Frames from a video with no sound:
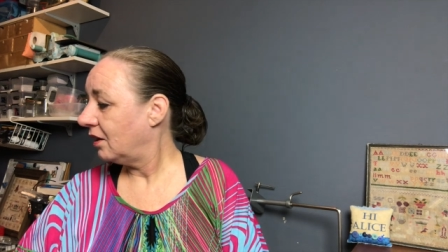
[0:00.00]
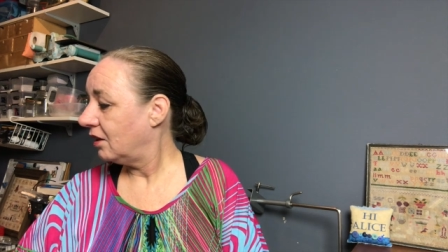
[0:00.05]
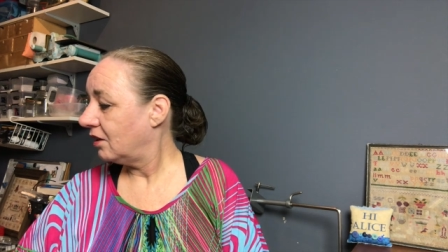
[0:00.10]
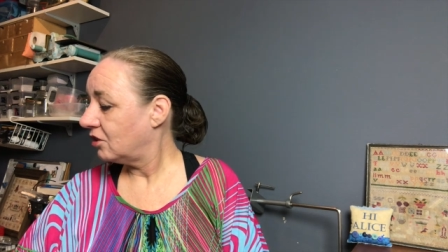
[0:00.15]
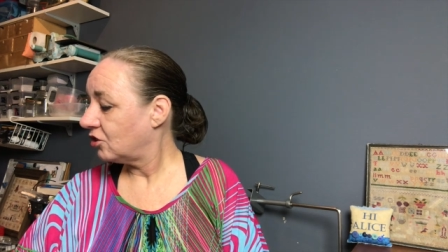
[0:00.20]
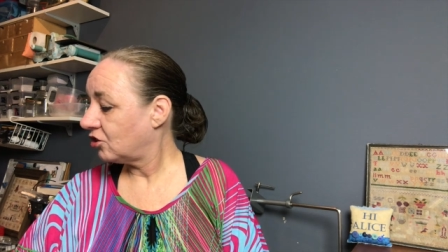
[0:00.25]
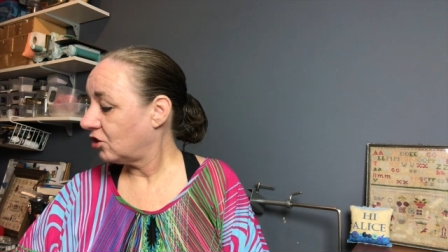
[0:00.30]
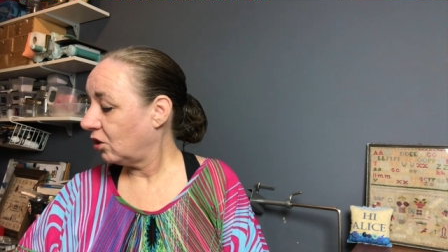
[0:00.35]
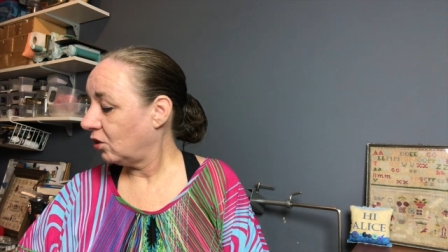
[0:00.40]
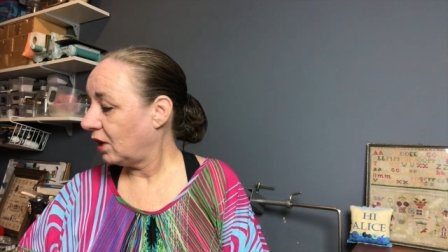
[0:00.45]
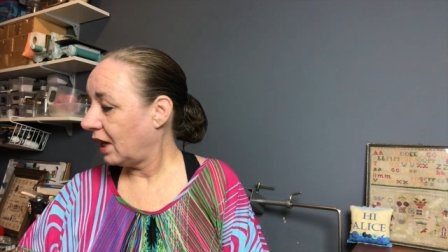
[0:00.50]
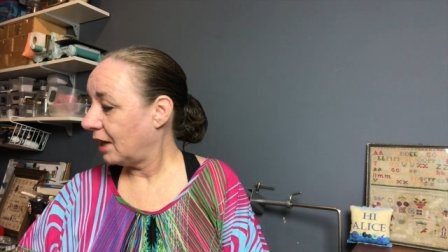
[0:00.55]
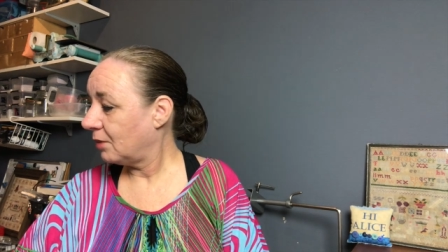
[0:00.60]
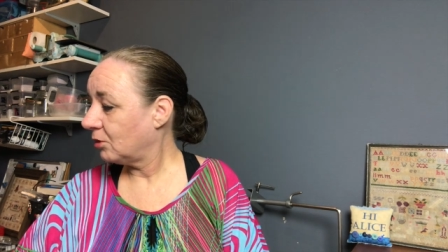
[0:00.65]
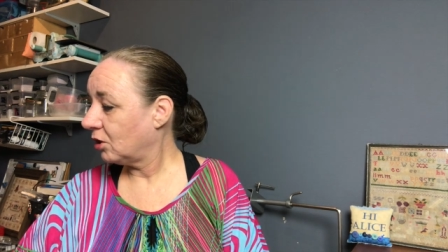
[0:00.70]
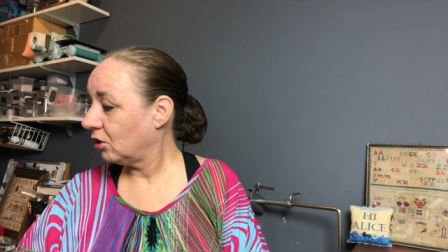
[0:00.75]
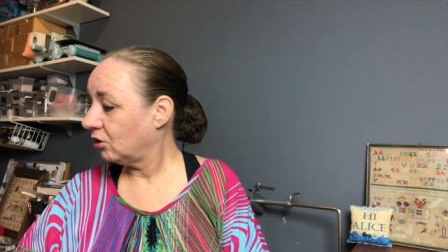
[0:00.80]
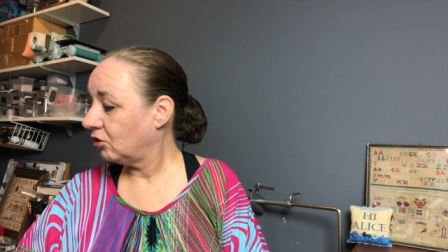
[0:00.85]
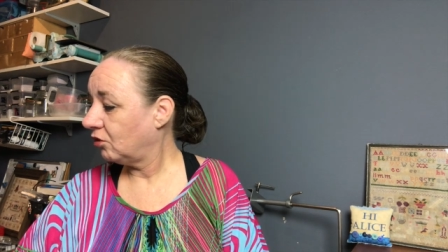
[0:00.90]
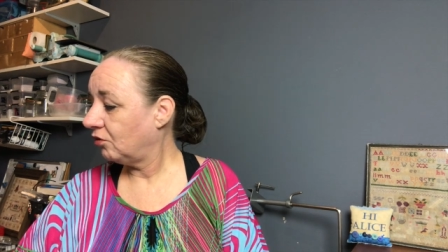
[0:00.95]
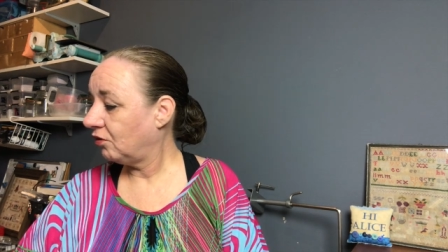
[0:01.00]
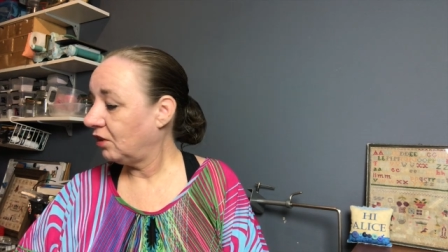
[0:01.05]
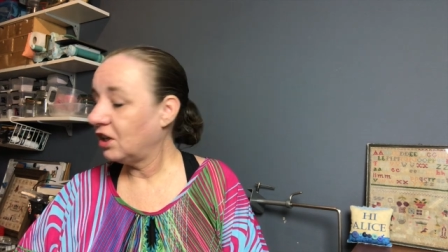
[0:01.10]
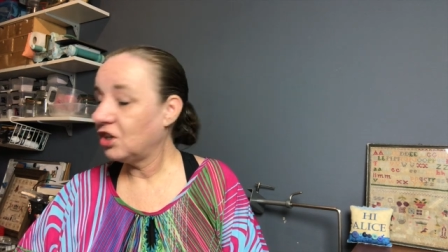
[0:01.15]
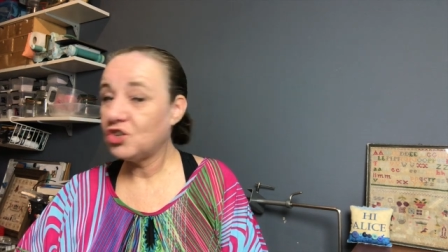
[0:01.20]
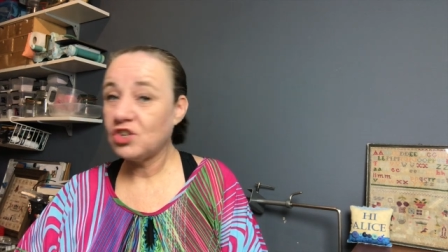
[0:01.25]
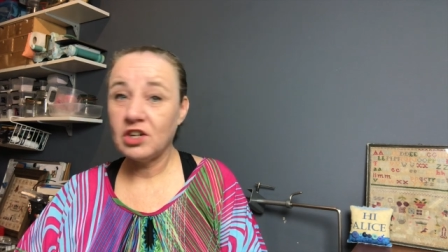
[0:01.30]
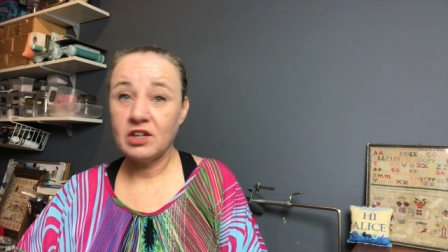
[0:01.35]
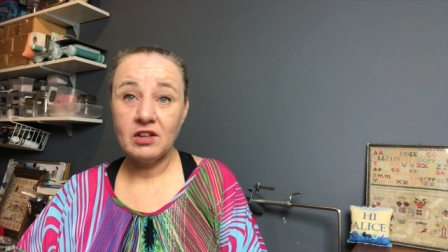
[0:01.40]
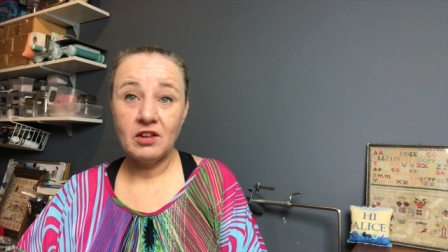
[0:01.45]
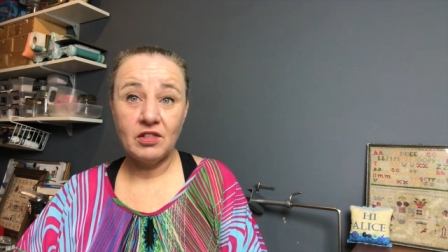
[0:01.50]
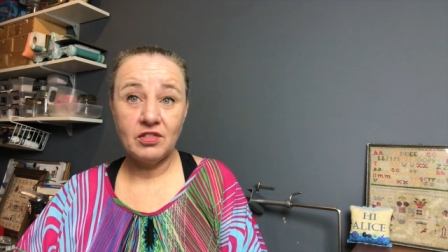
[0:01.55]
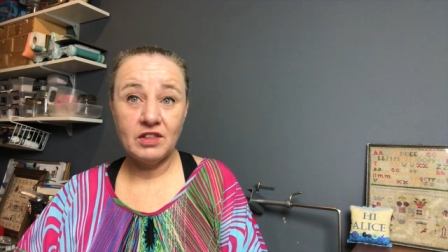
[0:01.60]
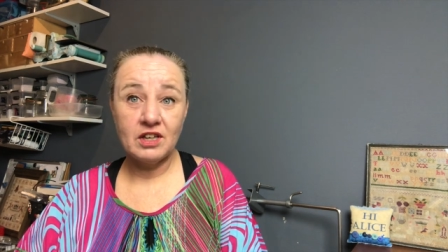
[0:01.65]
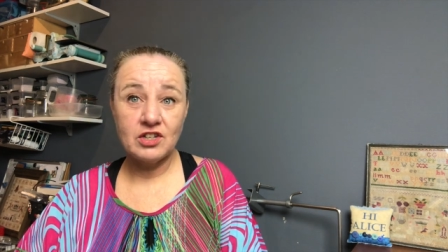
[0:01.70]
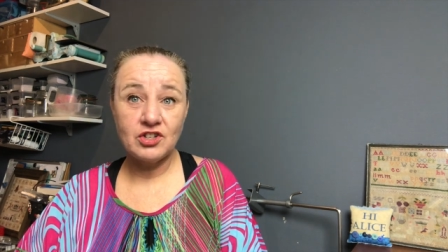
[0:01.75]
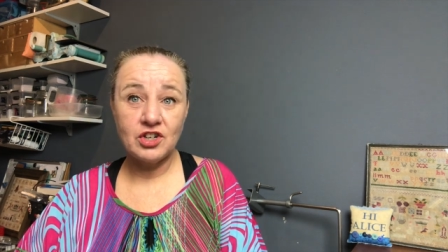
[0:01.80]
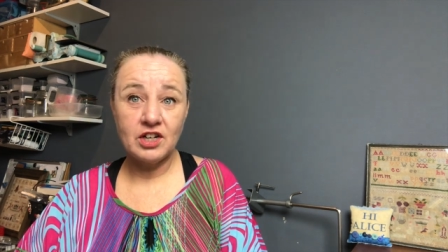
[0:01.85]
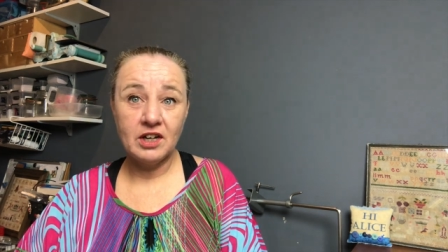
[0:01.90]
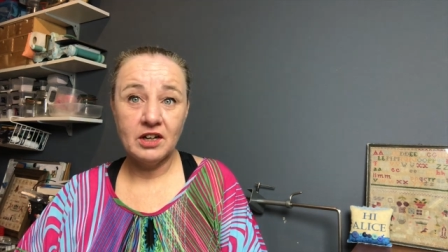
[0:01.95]
So I'm going to finish it
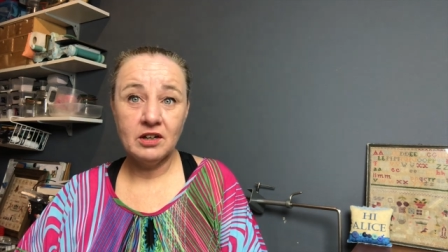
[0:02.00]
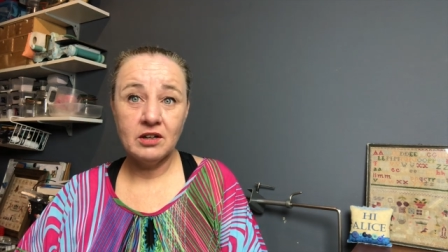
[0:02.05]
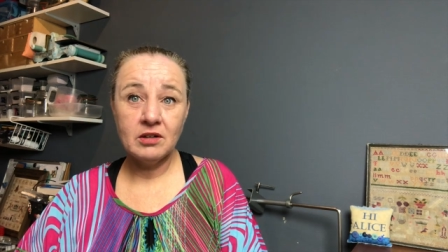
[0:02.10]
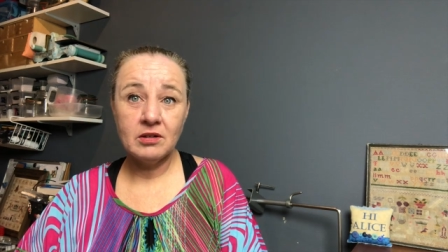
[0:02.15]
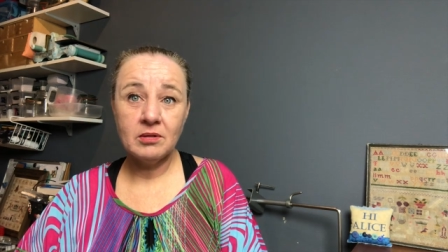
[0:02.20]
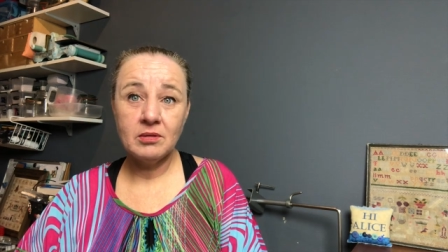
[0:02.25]
this year.